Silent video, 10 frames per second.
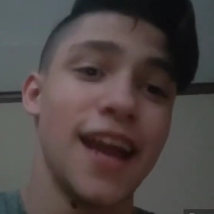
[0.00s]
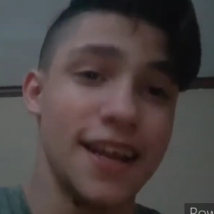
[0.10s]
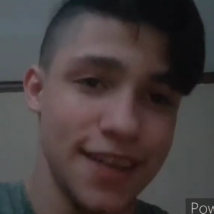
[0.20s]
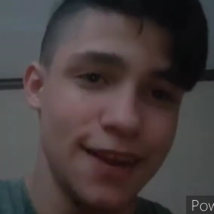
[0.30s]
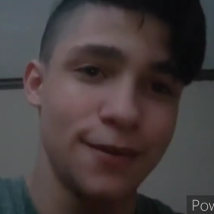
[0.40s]

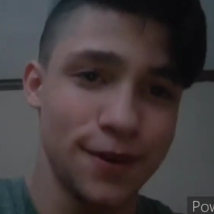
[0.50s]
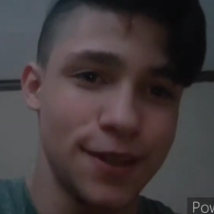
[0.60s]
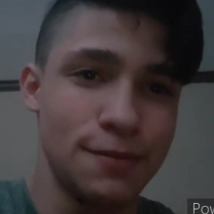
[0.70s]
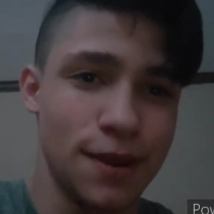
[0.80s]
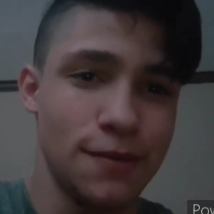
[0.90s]
And that
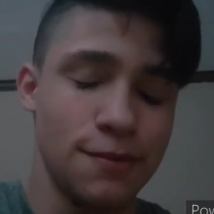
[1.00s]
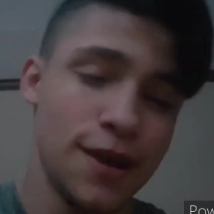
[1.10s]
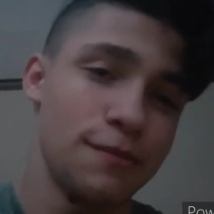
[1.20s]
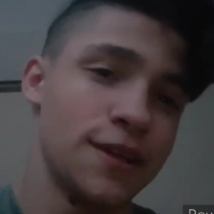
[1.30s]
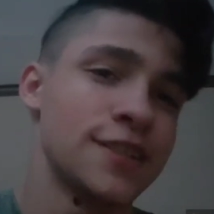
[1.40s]
really made me
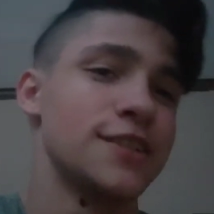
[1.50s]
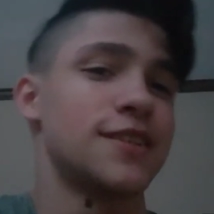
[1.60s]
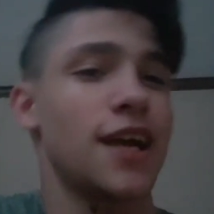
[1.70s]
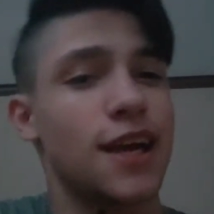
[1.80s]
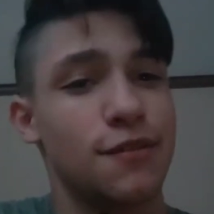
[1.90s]
mad
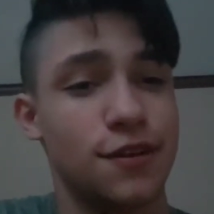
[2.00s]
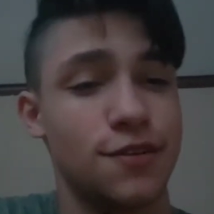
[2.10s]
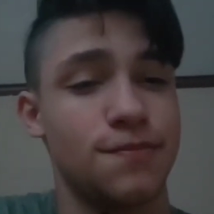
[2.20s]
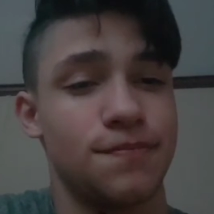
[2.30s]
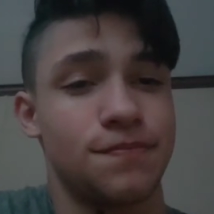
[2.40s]
because I have a